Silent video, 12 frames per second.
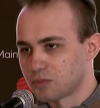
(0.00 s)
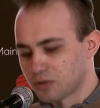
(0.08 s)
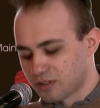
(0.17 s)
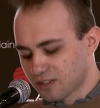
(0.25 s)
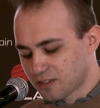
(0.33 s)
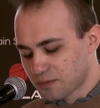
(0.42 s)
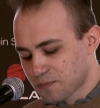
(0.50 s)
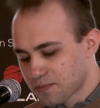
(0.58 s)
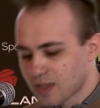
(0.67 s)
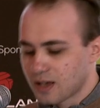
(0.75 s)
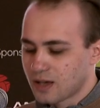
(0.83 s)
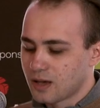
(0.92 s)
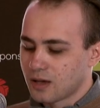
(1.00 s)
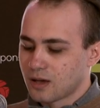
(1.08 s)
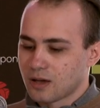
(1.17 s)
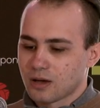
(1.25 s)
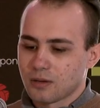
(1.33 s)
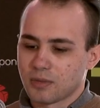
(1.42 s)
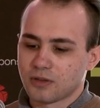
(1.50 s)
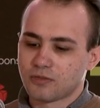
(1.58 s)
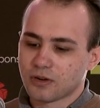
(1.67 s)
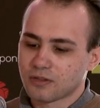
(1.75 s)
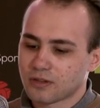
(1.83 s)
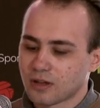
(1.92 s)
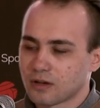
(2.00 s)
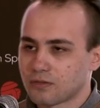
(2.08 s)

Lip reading: process. But first, I